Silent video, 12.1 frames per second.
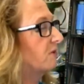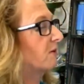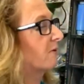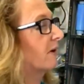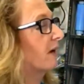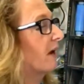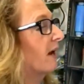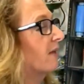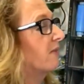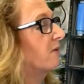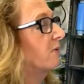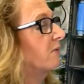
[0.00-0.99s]
see where I got
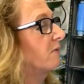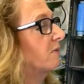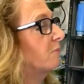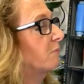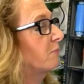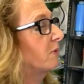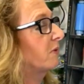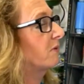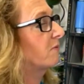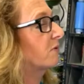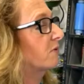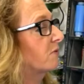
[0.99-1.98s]
those, put the
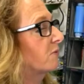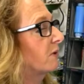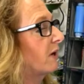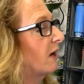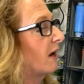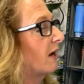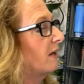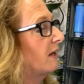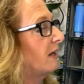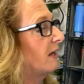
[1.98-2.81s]
first one on.